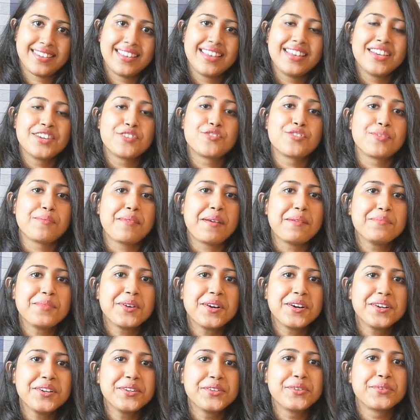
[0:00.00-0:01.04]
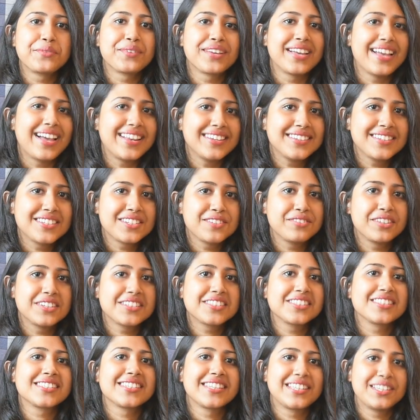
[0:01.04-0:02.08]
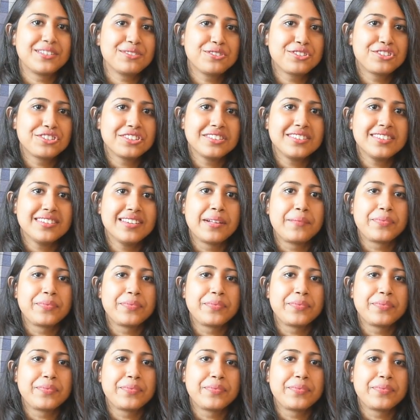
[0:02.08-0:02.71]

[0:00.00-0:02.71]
Remember, reality versus illusion,